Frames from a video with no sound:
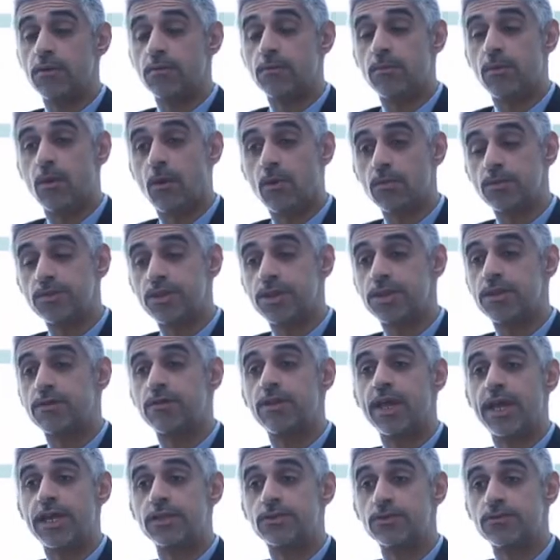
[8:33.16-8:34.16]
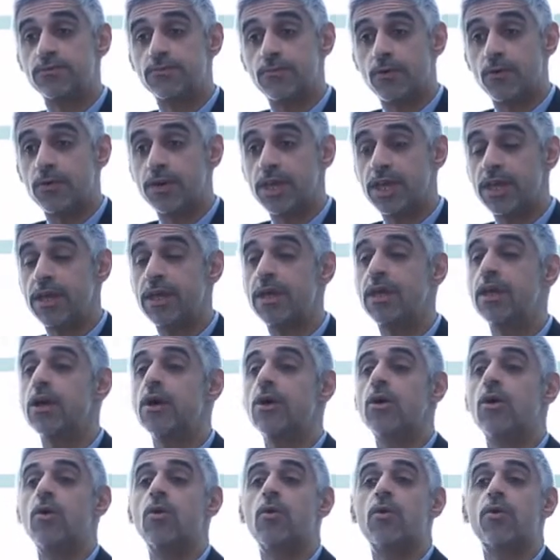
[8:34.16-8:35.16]
older than the age of 40,
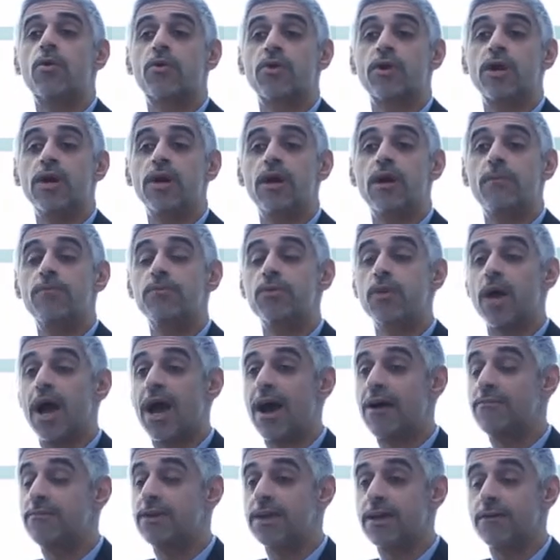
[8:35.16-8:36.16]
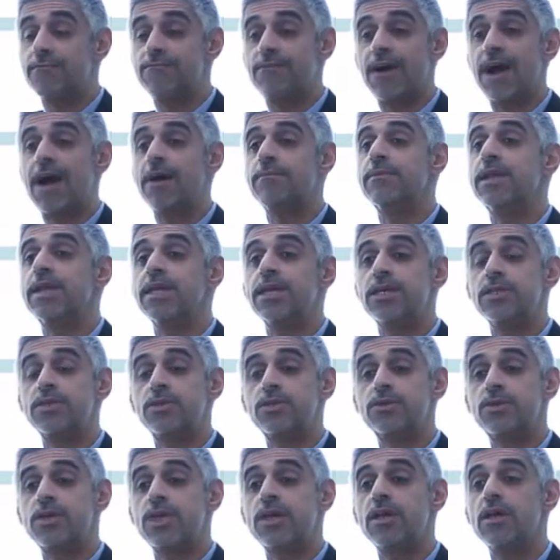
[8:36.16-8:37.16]
or having a family
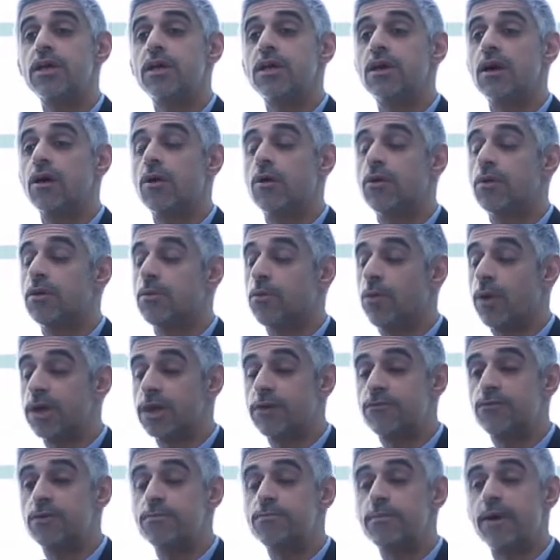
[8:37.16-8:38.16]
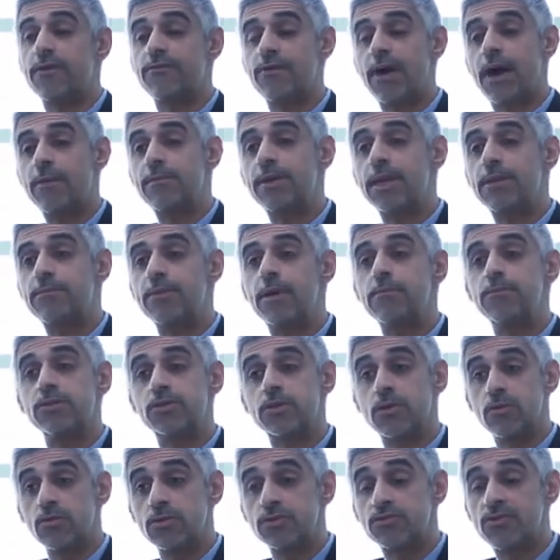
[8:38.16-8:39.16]
history, or one of your family
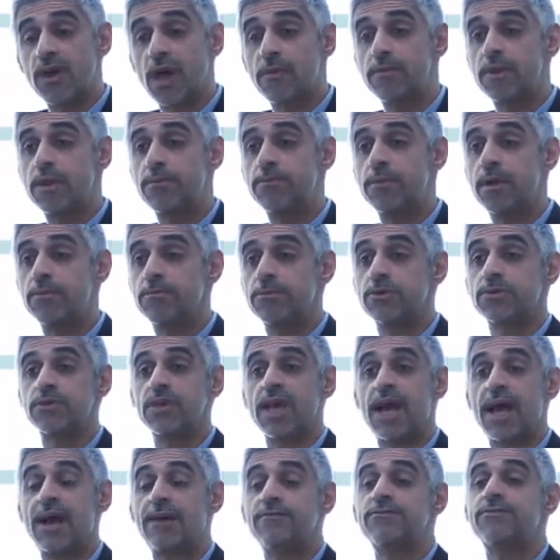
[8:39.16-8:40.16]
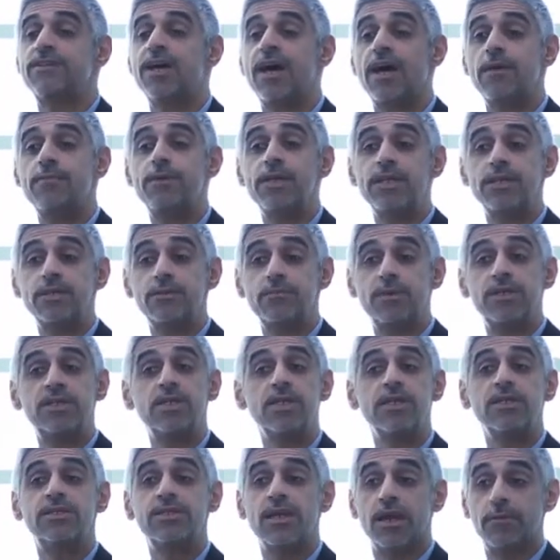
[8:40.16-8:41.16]
members, close family members have diabetes,
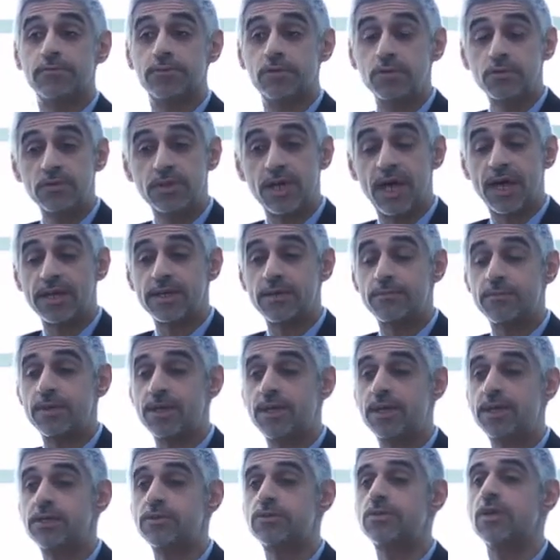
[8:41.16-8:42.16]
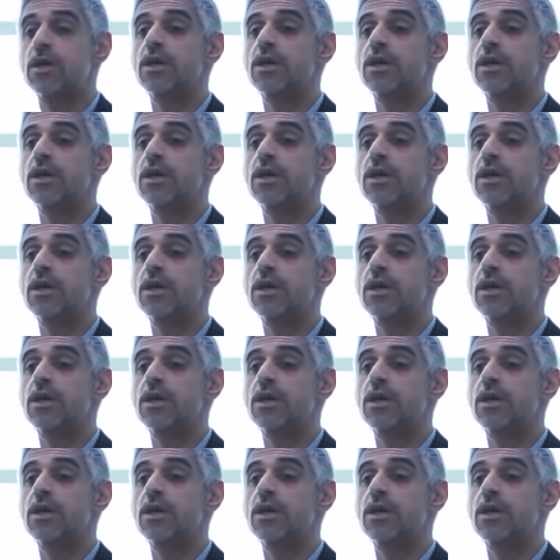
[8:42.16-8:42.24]
especially type 2 diabetes,